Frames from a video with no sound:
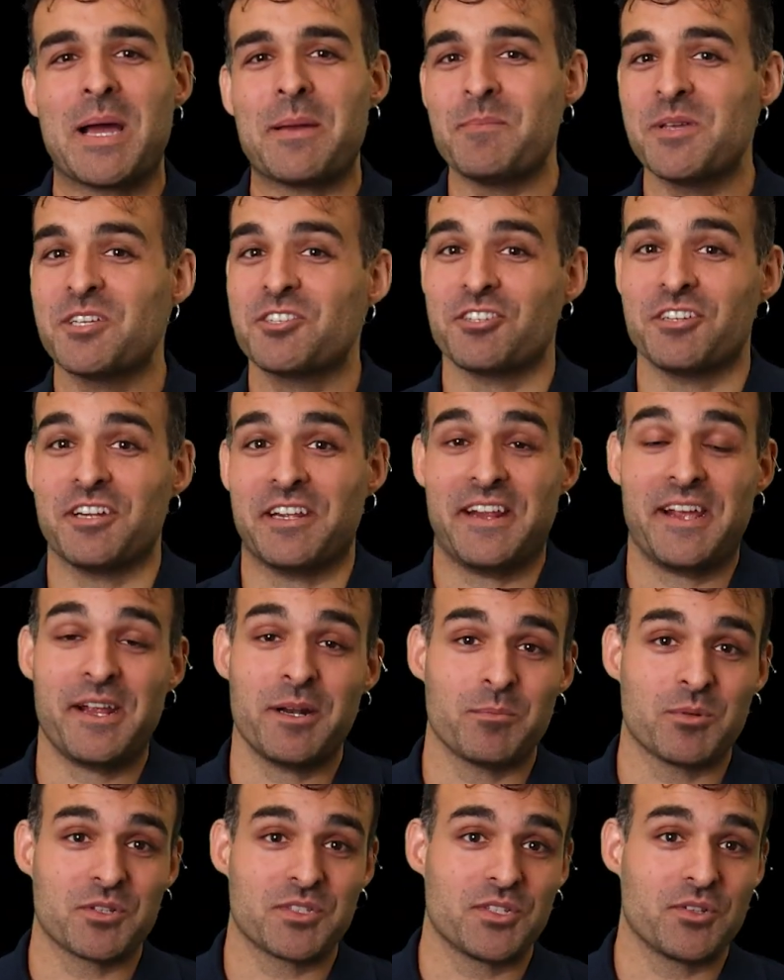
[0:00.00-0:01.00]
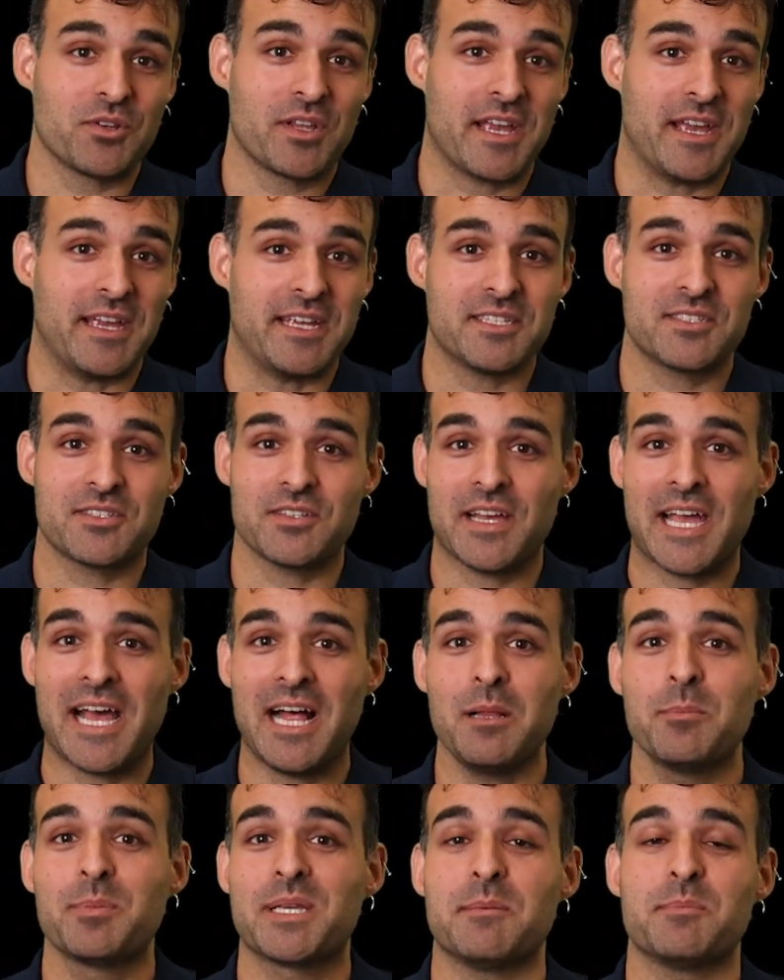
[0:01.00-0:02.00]
my mission at Airbus is to
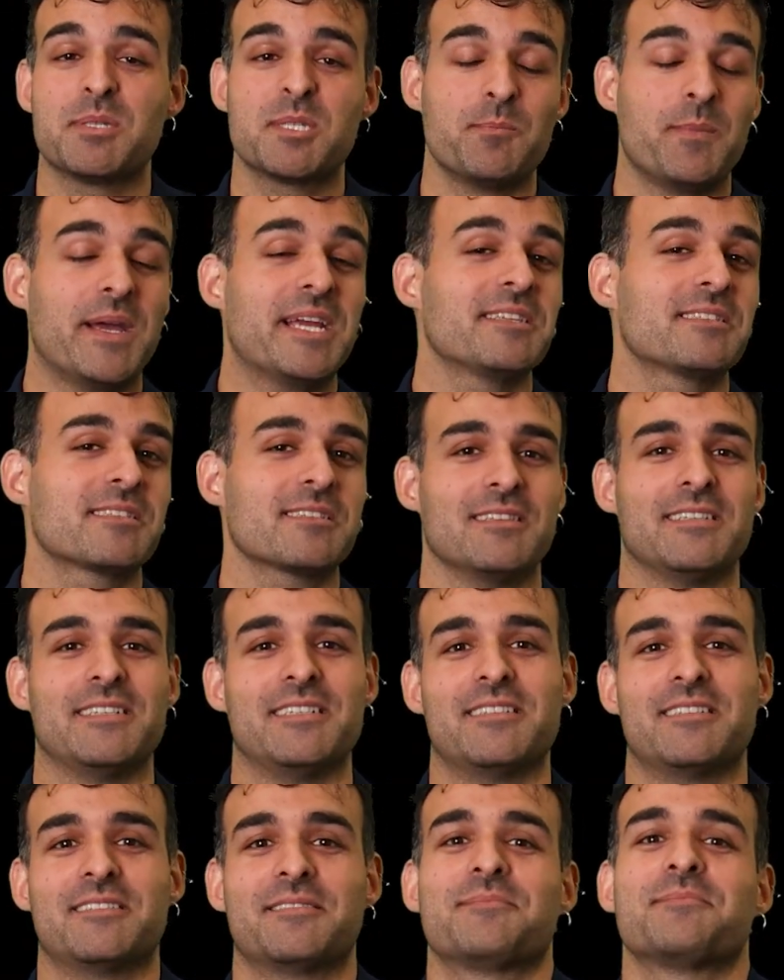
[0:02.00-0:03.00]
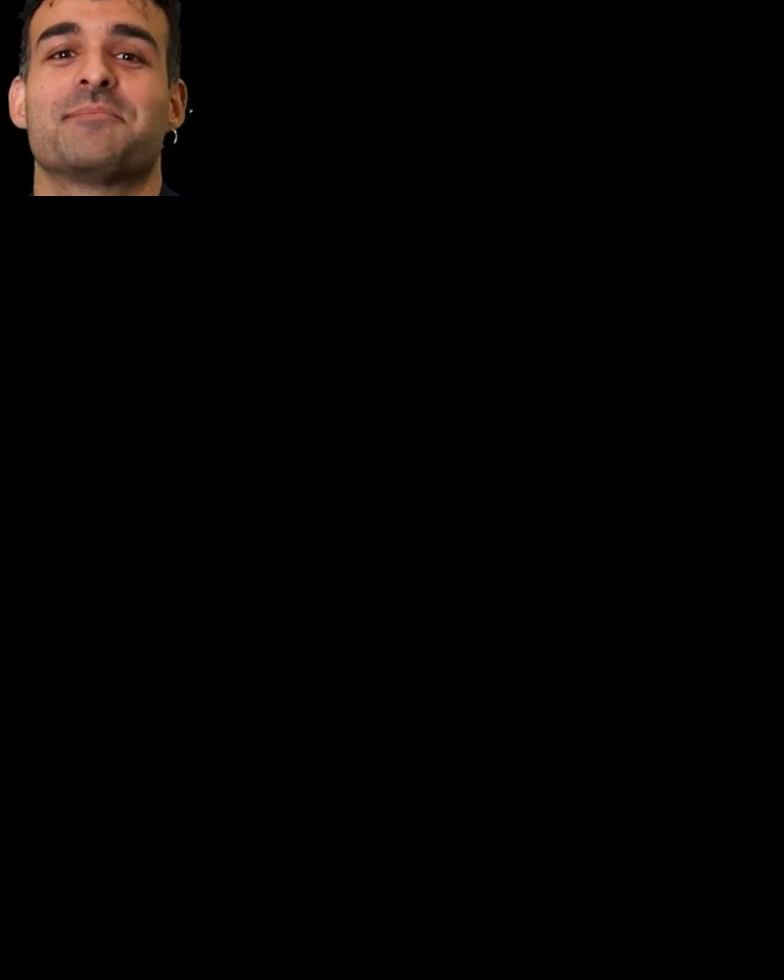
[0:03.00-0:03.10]
help keep space clean.